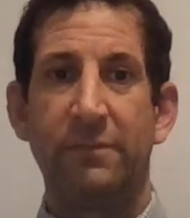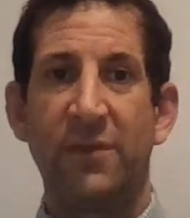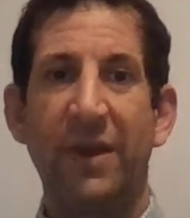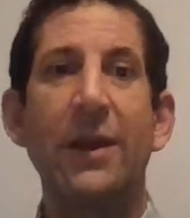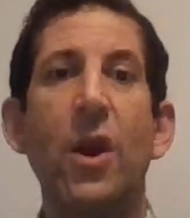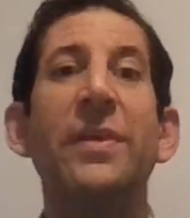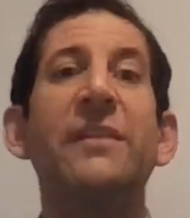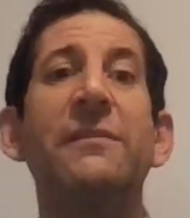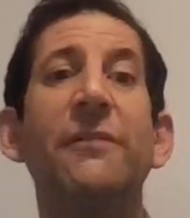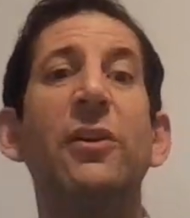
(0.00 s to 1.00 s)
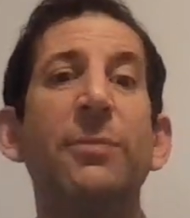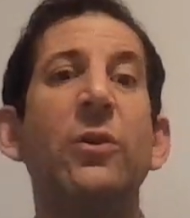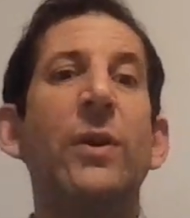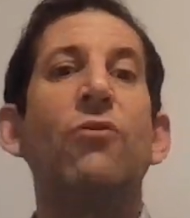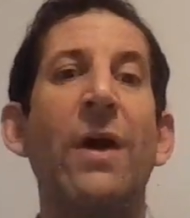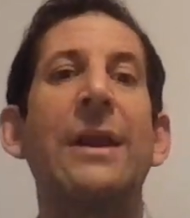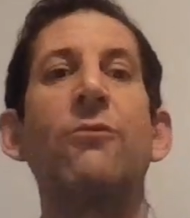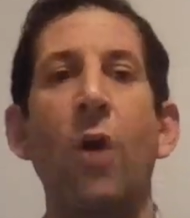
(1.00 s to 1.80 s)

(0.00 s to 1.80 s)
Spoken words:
Right? Knowing the difference between right and